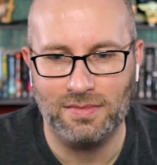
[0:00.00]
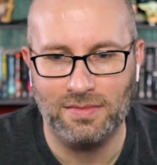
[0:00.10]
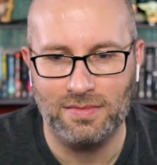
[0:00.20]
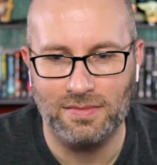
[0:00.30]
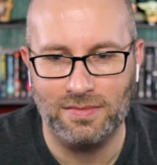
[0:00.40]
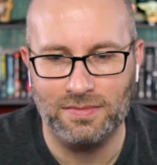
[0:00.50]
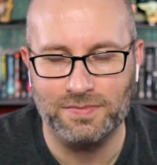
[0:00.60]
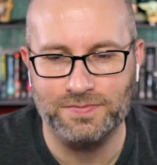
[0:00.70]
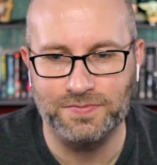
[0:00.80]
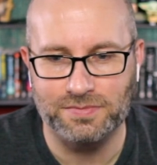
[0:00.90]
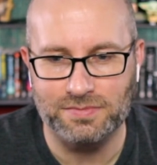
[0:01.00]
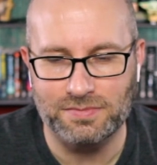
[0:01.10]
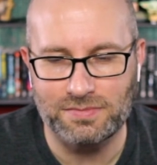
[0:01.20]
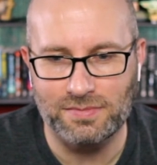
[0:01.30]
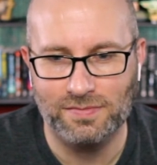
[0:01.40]

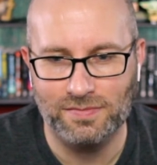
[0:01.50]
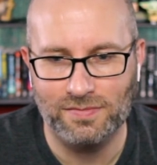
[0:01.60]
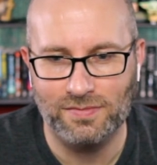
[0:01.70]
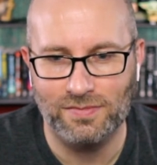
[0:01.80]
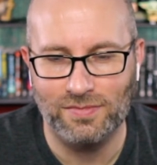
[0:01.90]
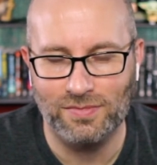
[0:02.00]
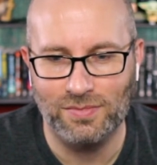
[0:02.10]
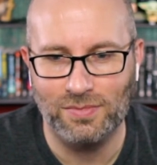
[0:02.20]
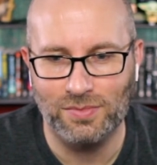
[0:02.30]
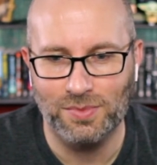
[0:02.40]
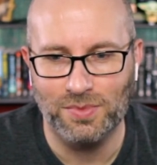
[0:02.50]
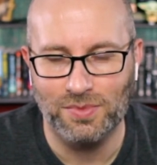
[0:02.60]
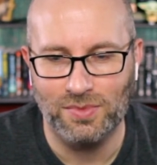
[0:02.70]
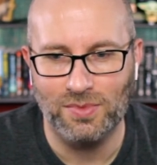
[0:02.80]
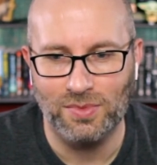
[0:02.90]

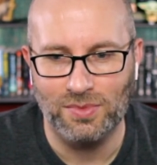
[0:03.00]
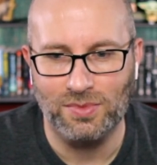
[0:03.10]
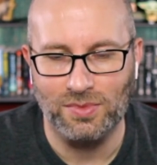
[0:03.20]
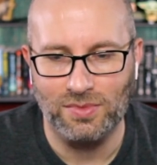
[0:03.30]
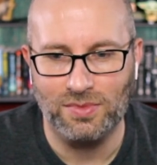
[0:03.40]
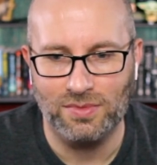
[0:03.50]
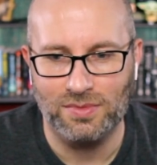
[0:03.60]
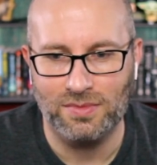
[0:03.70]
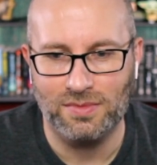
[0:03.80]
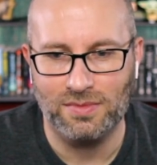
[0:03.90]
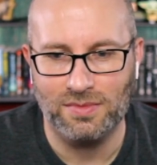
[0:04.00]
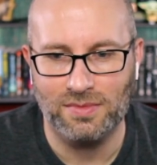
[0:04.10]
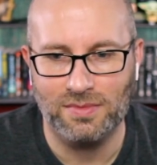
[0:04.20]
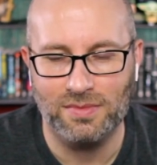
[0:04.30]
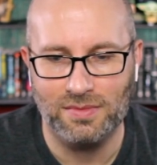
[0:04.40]

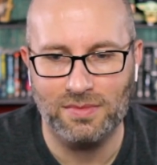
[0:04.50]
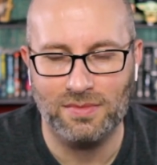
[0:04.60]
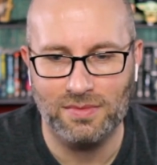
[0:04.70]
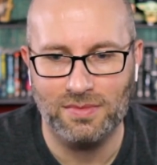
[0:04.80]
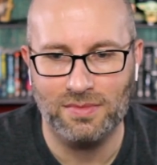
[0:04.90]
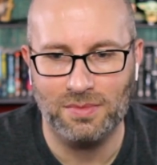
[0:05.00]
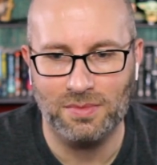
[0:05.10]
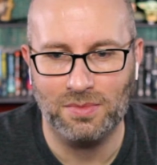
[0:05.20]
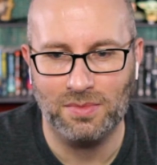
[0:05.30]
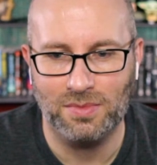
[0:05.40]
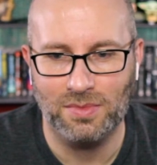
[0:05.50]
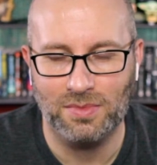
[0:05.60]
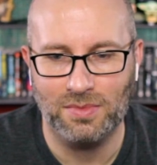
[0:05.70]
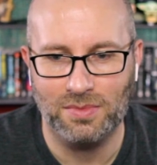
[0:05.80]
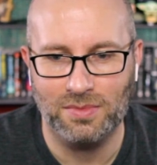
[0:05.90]

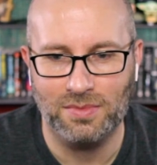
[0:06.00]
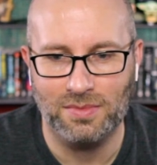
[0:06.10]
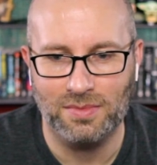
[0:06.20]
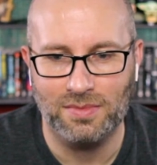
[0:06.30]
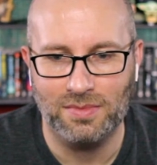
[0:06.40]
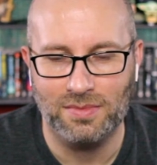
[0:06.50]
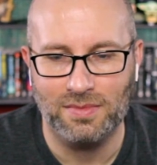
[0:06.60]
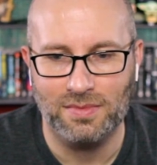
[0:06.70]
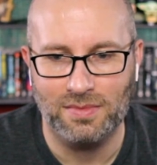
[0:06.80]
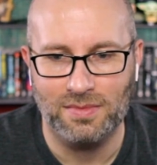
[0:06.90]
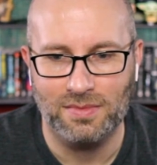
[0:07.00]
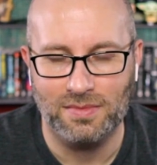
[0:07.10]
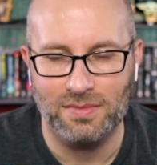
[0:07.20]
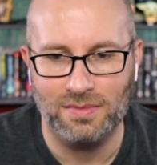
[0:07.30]
(silent)